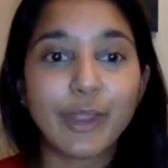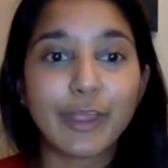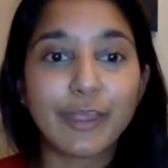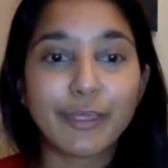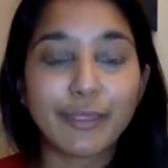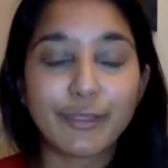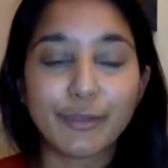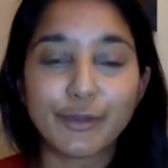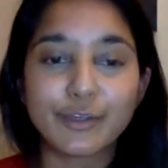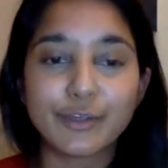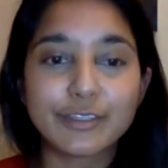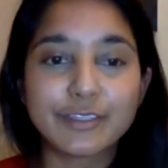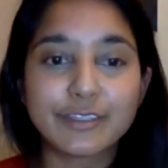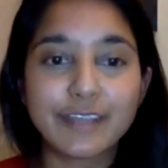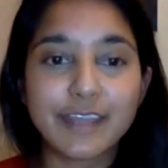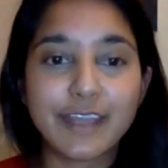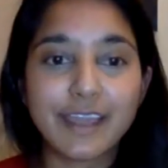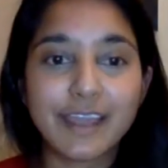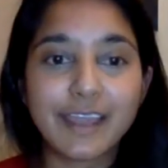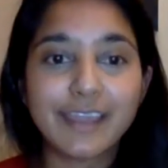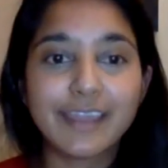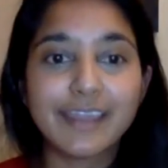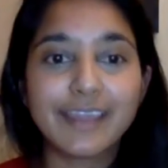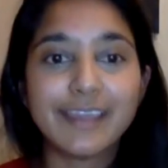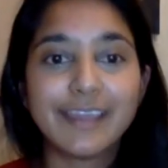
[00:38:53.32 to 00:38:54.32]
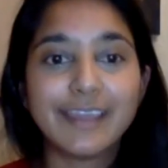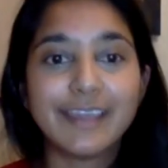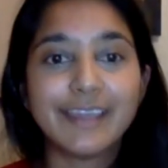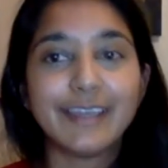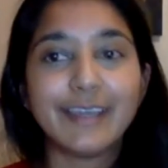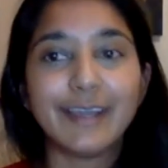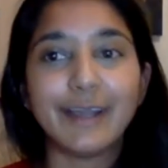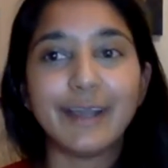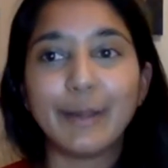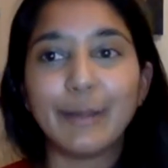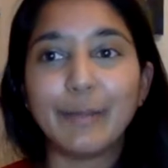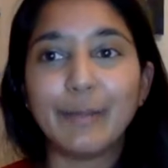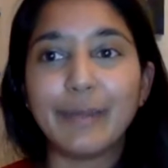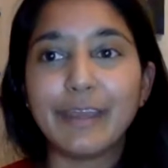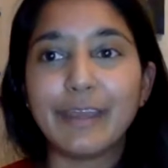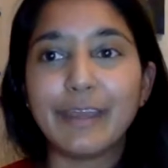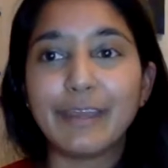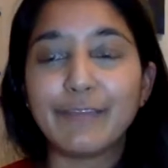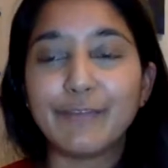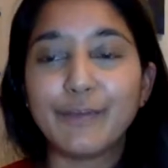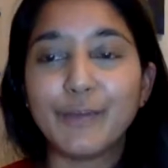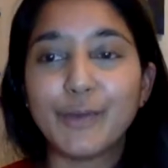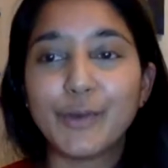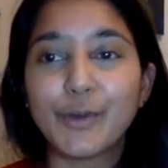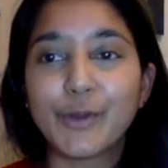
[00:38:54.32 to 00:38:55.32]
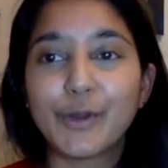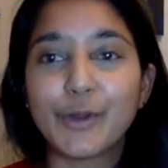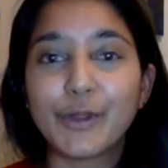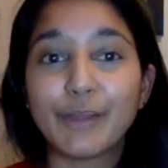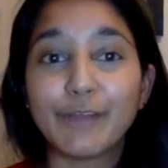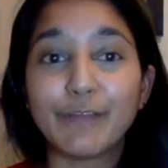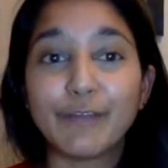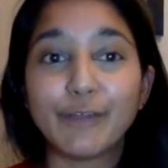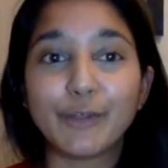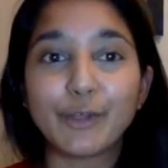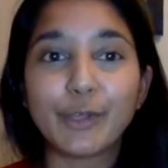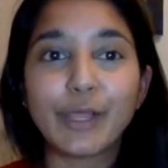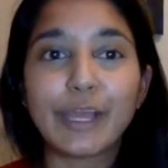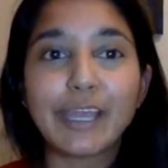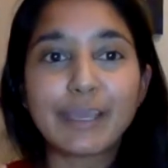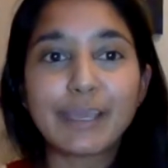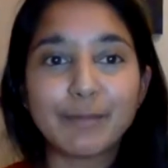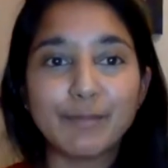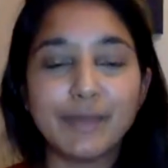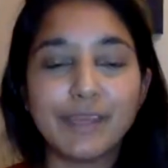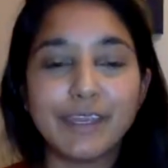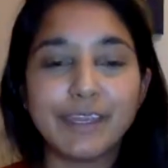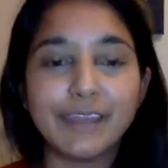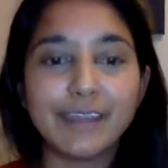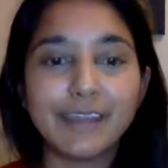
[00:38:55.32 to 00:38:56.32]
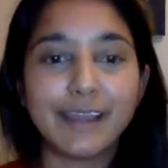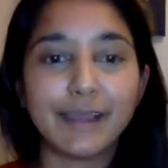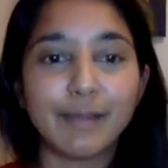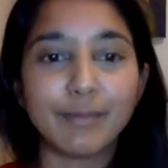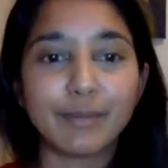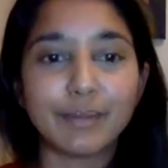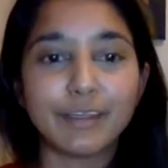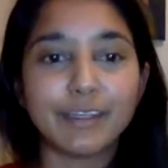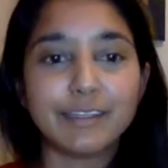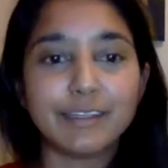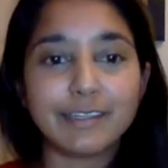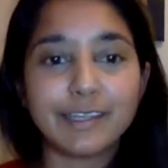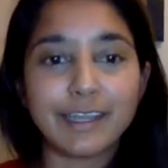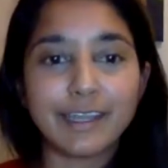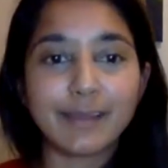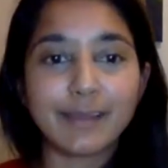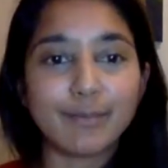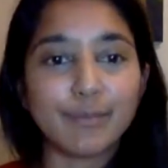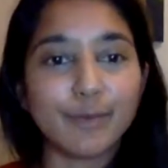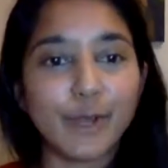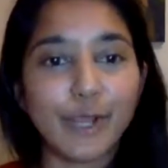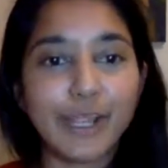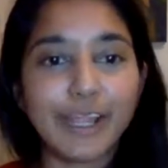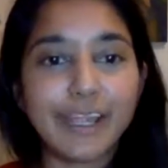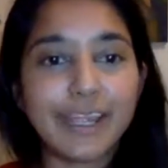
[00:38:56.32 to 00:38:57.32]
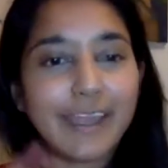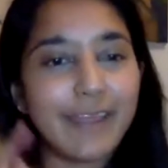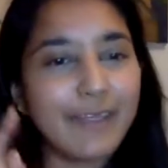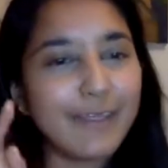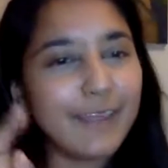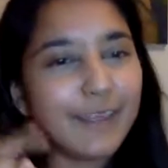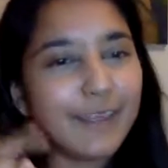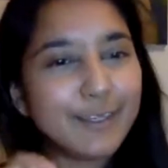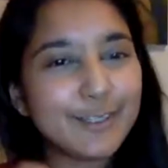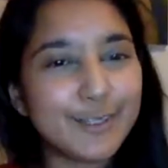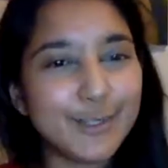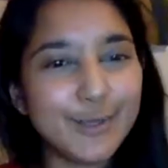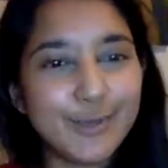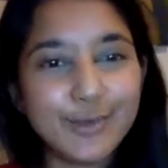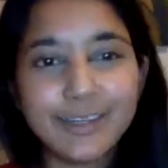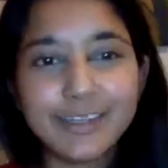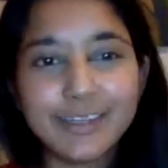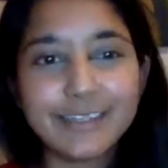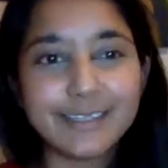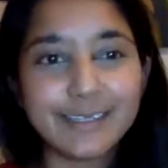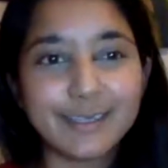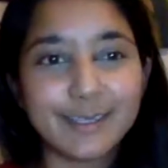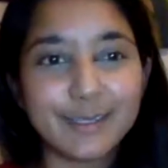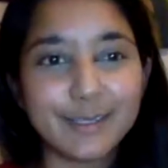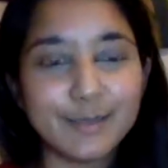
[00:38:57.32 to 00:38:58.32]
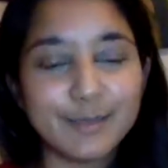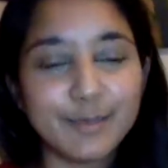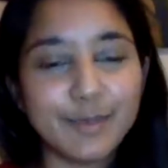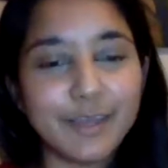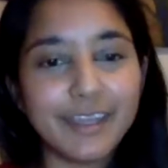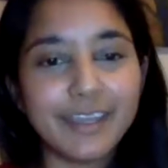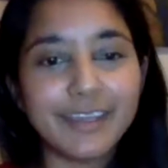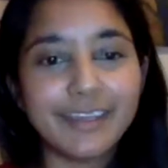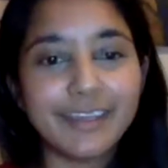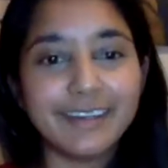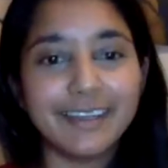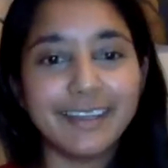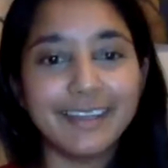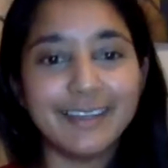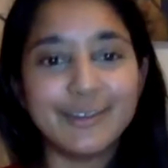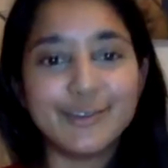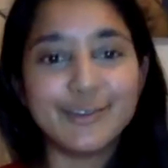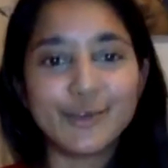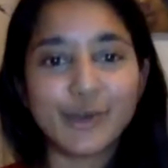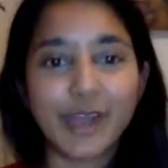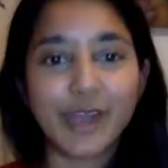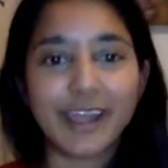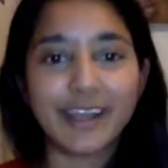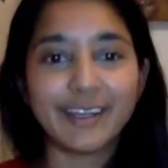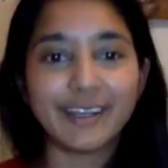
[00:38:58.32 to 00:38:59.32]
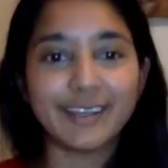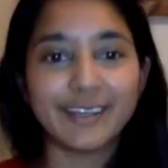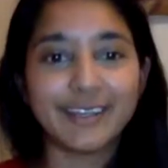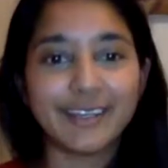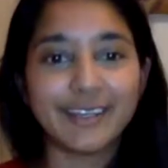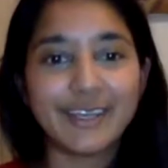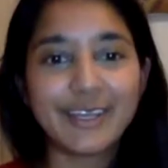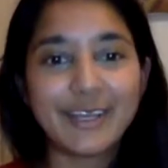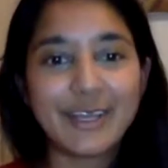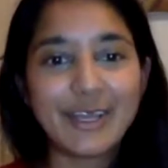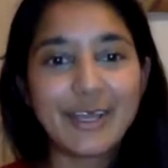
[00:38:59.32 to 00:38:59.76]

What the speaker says: Thursday. If you're like me, I'm going to take a break and then tune into the debate and try to